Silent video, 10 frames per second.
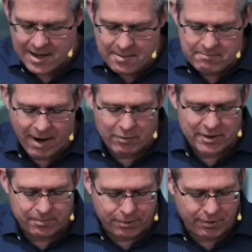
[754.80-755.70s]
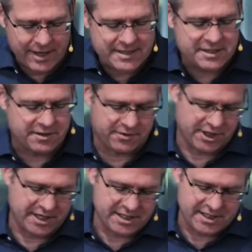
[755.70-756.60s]
But with the presence of
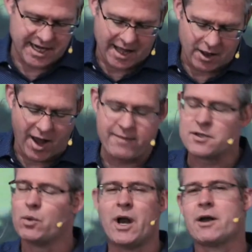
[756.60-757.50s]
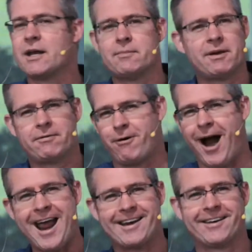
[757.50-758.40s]
Jesus in our lives, we don't need to be
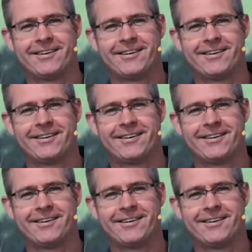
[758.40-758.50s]
afraid.